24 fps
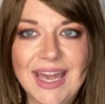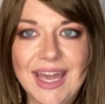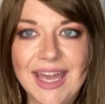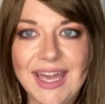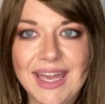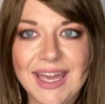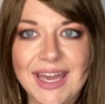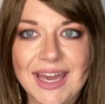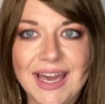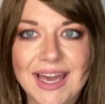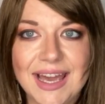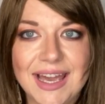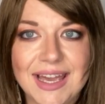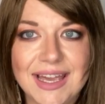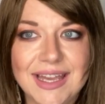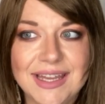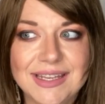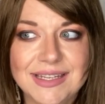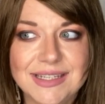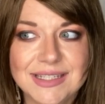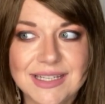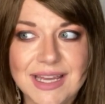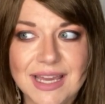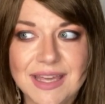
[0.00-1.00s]

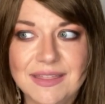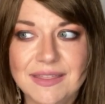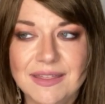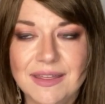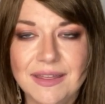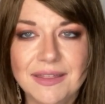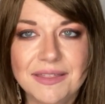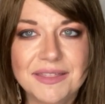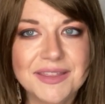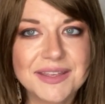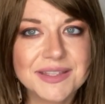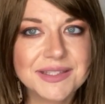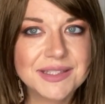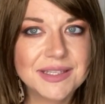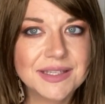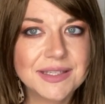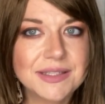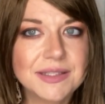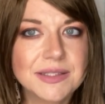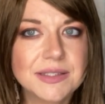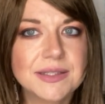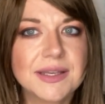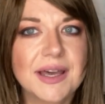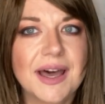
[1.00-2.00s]
And I think this
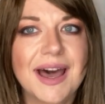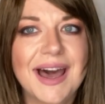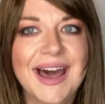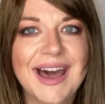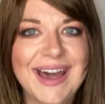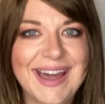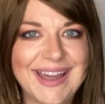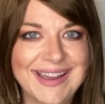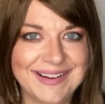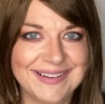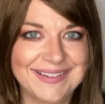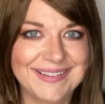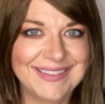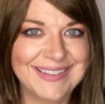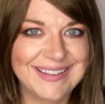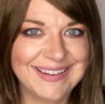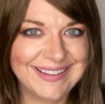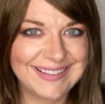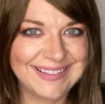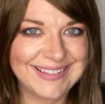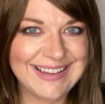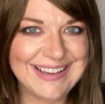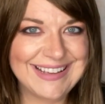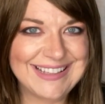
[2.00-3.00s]
is higher
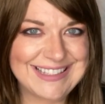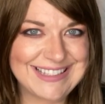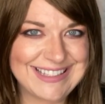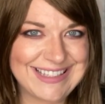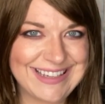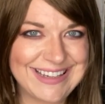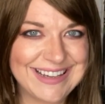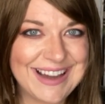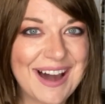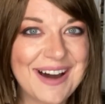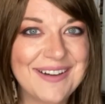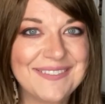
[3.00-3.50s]
than a Lacey.